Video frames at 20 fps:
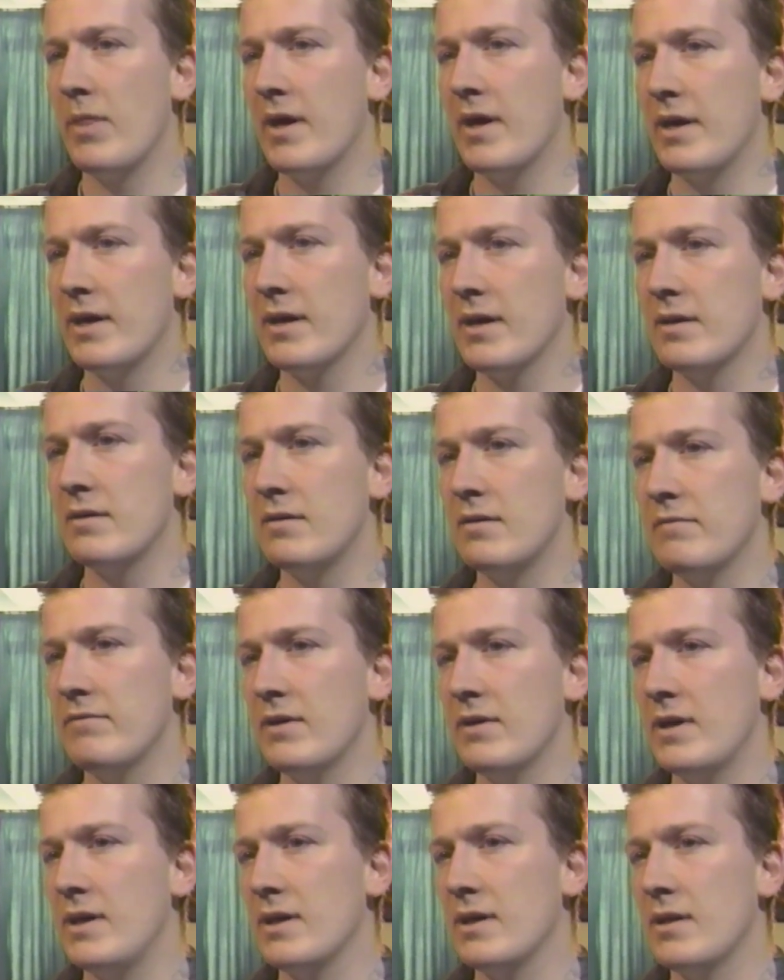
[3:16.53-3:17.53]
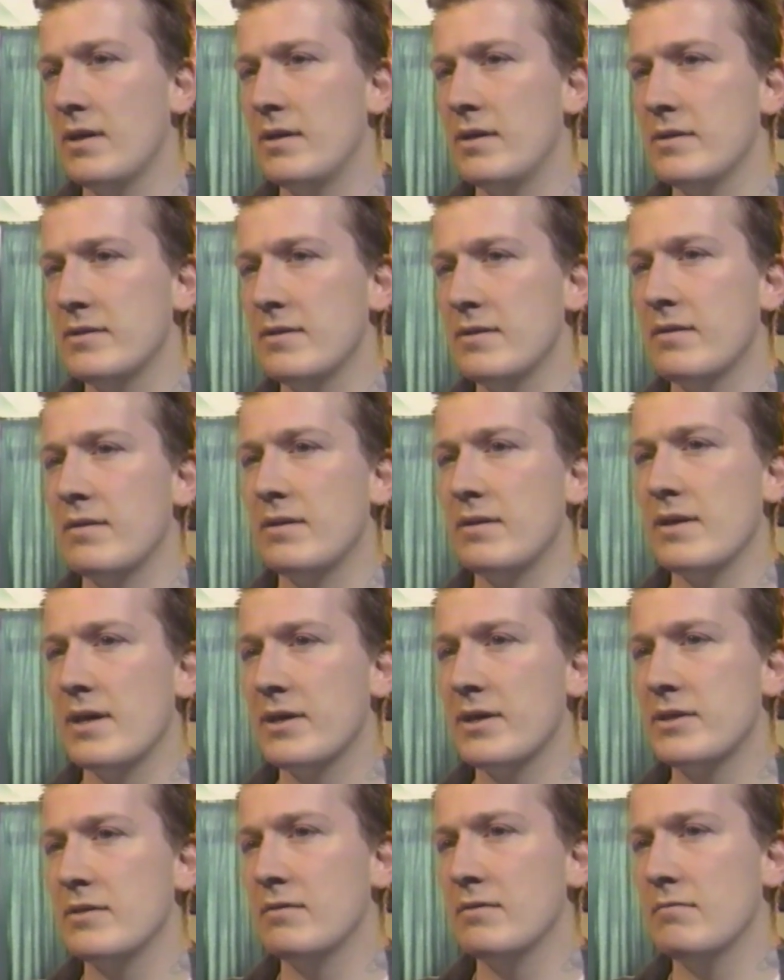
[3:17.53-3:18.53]
Any kind of dividing line is not a
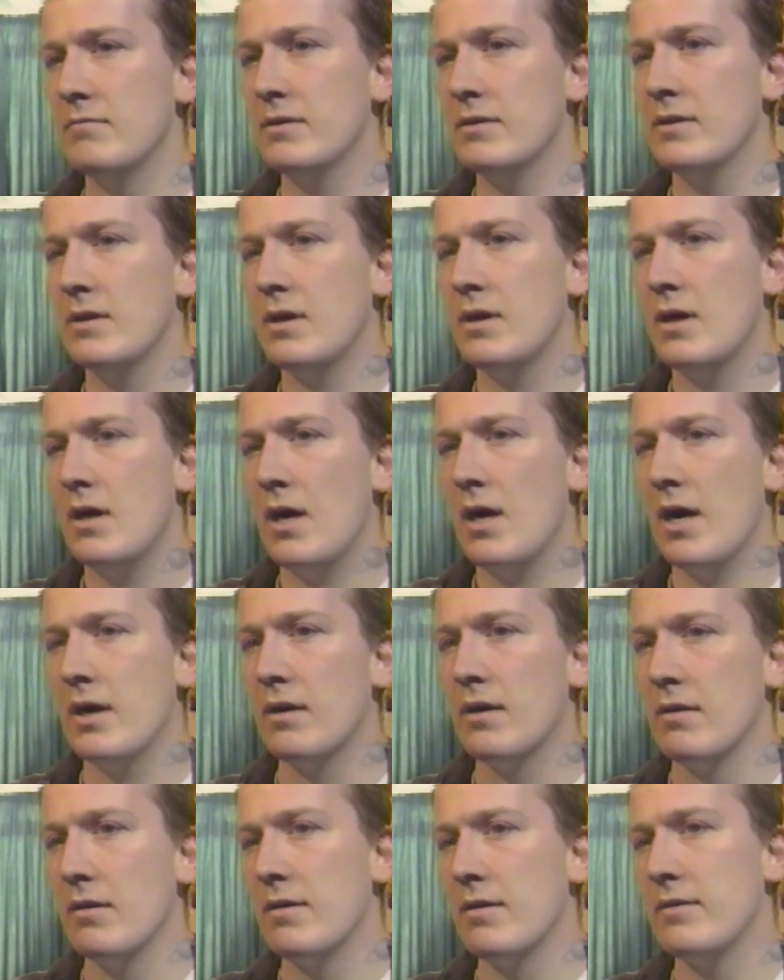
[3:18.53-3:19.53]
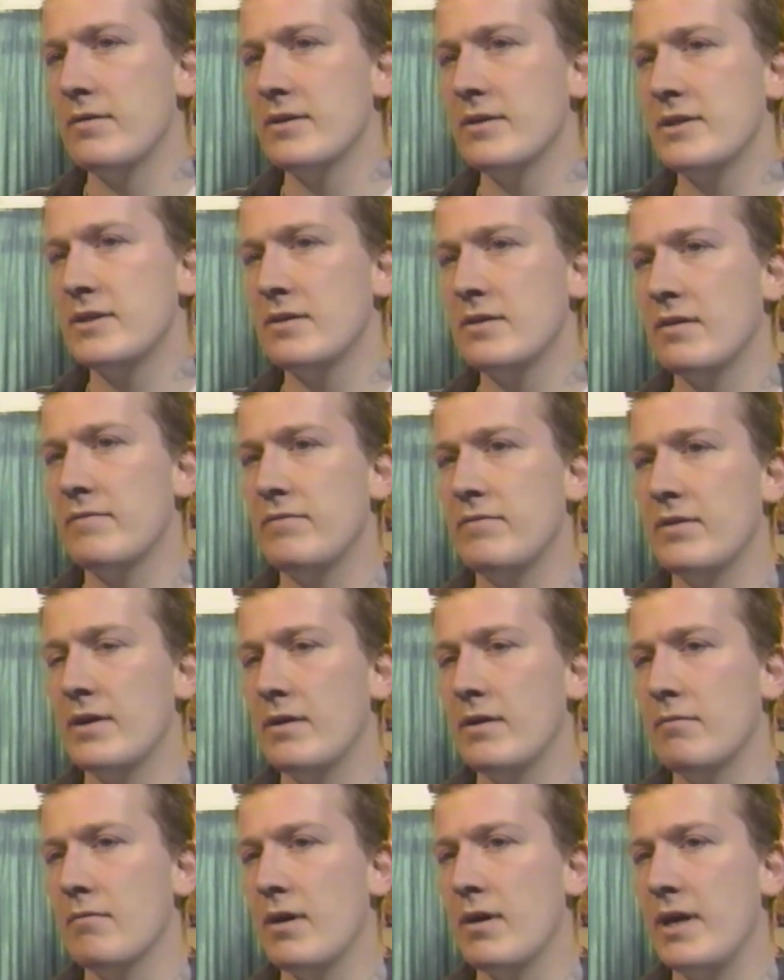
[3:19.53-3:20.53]
national one, and a lot of the stuff that
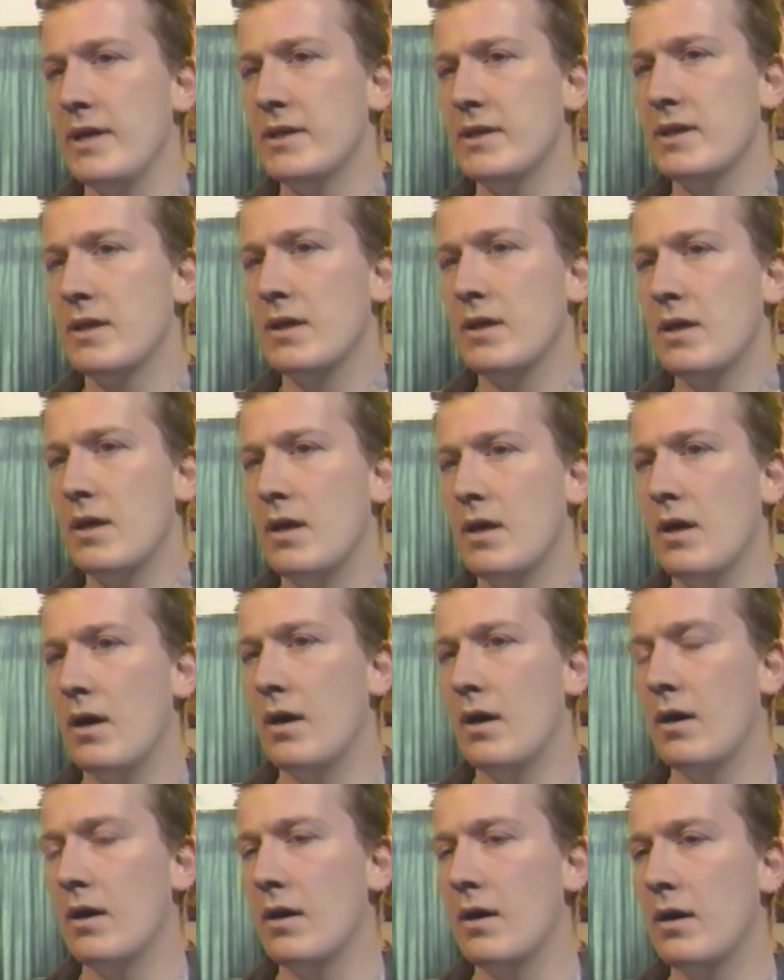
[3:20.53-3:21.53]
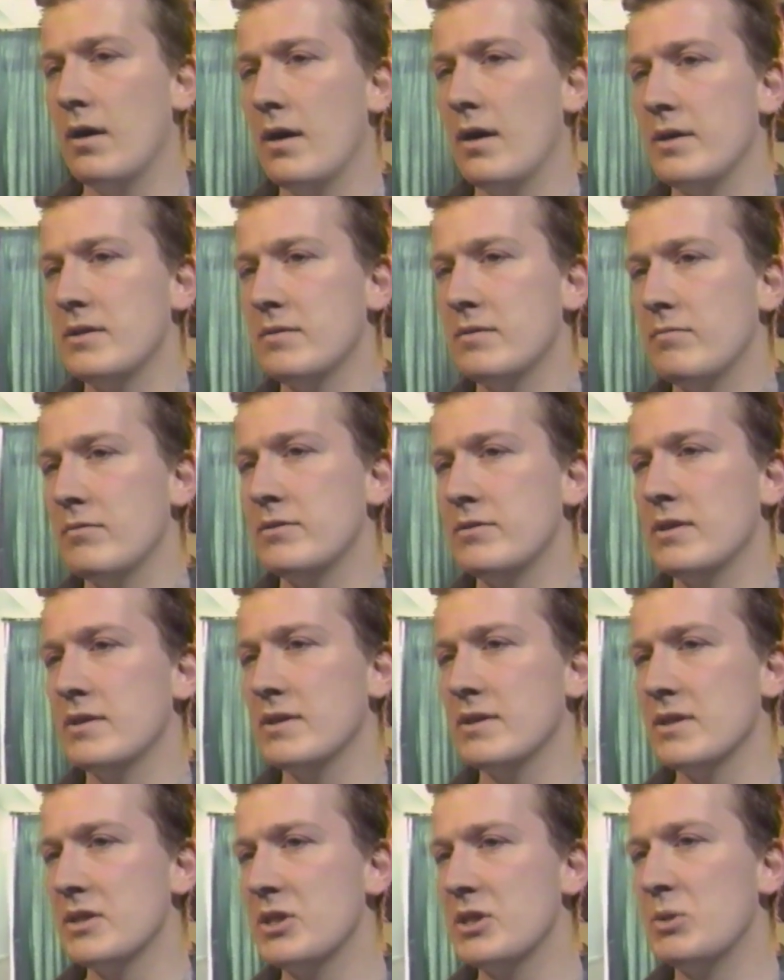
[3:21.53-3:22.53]
I write, I suppose,
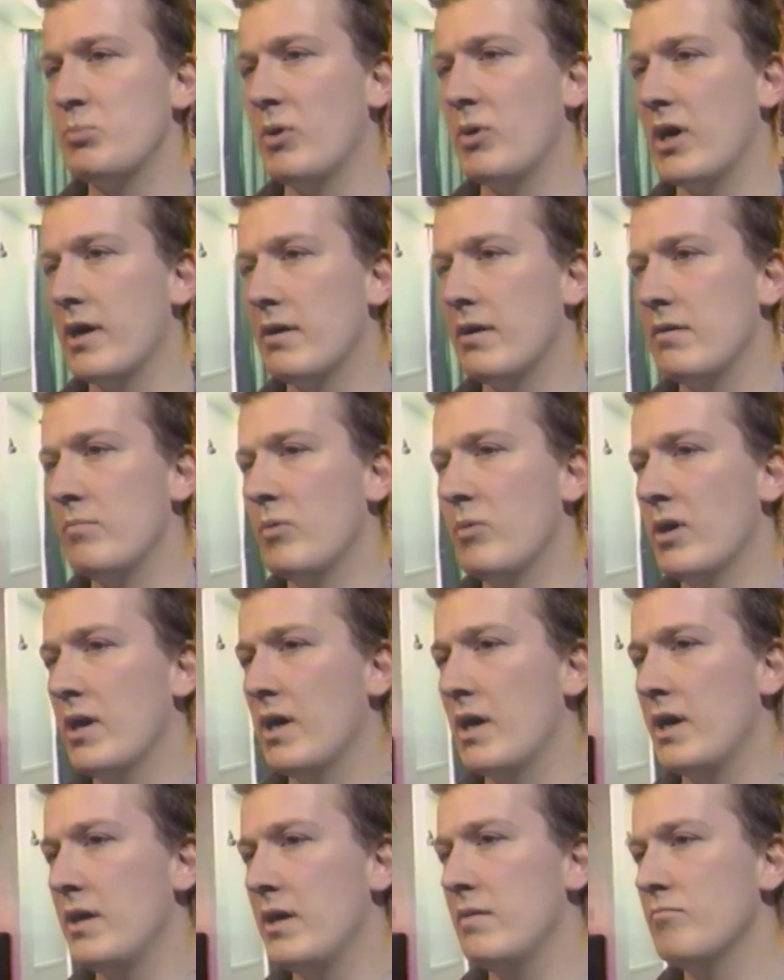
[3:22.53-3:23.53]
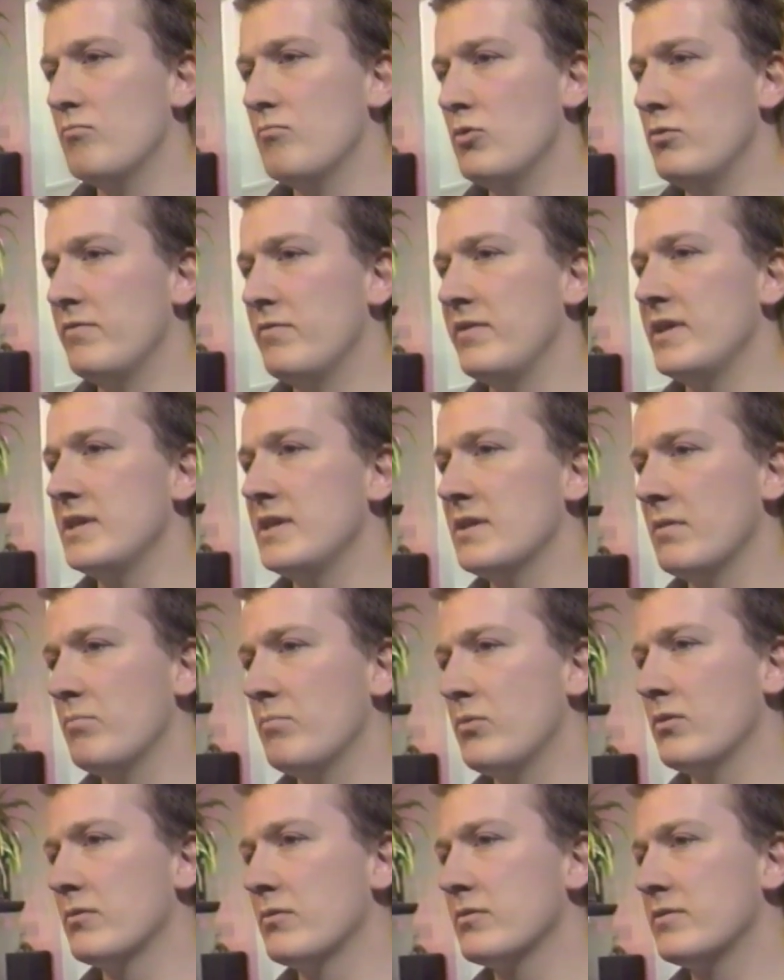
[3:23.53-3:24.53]
is inspired by movies and
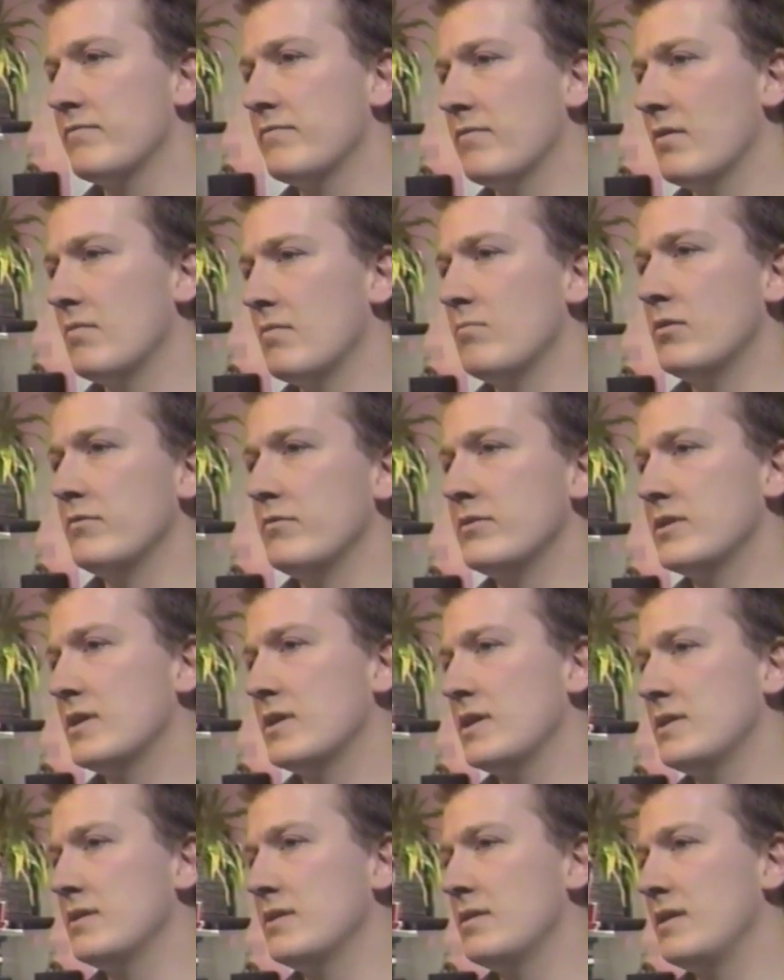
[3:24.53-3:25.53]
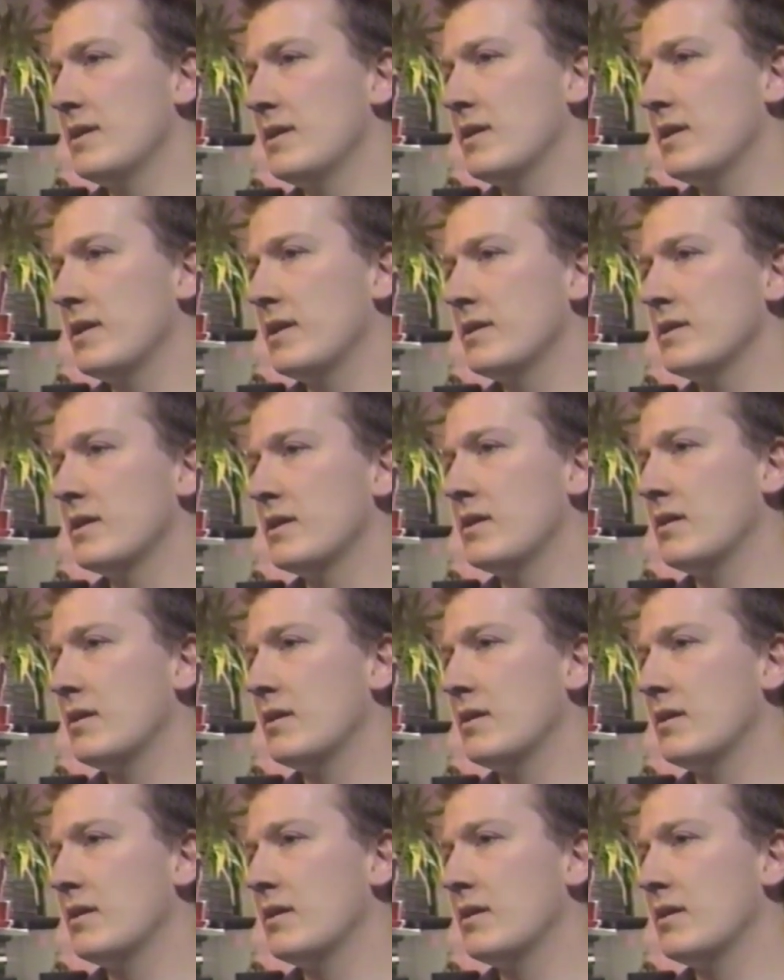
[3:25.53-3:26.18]
books from both sides of the Atlantic.